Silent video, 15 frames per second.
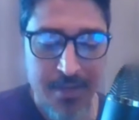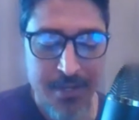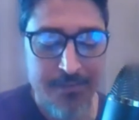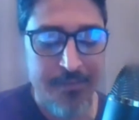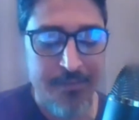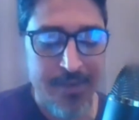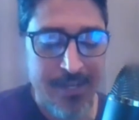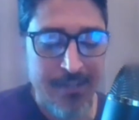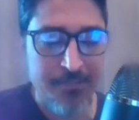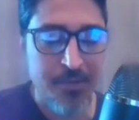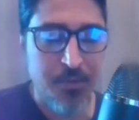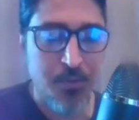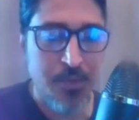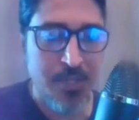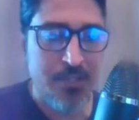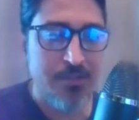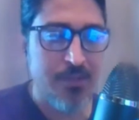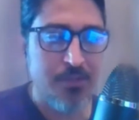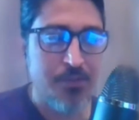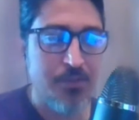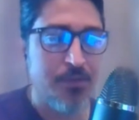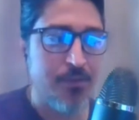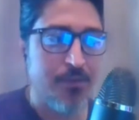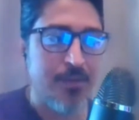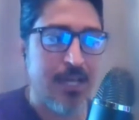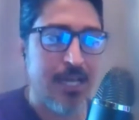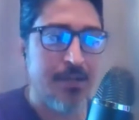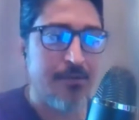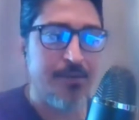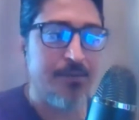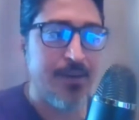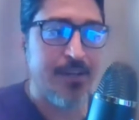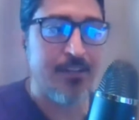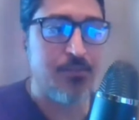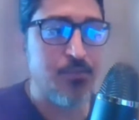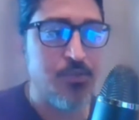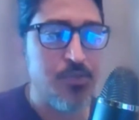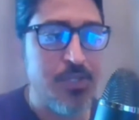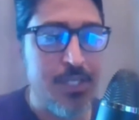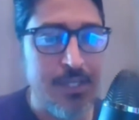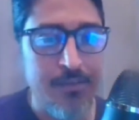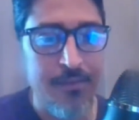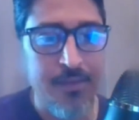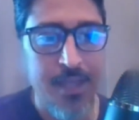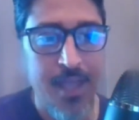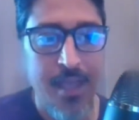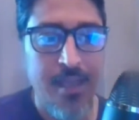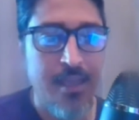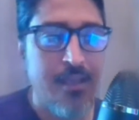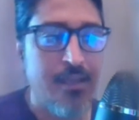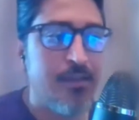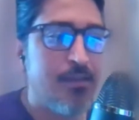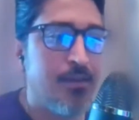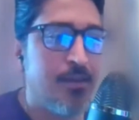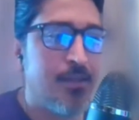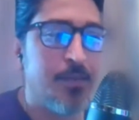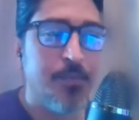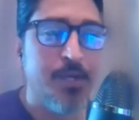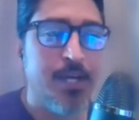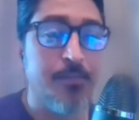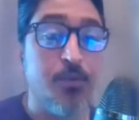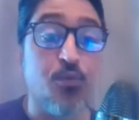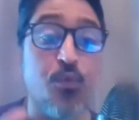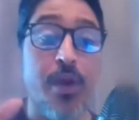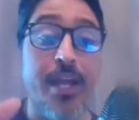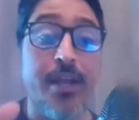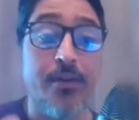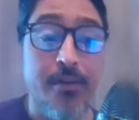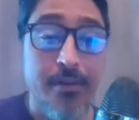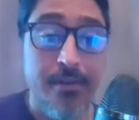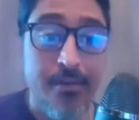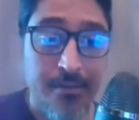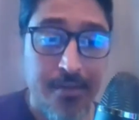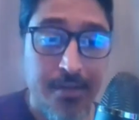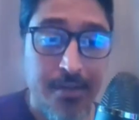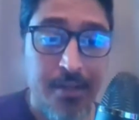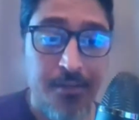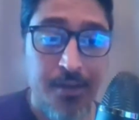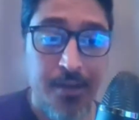advice, but which other tad of advice would you give an up-and-coming writer of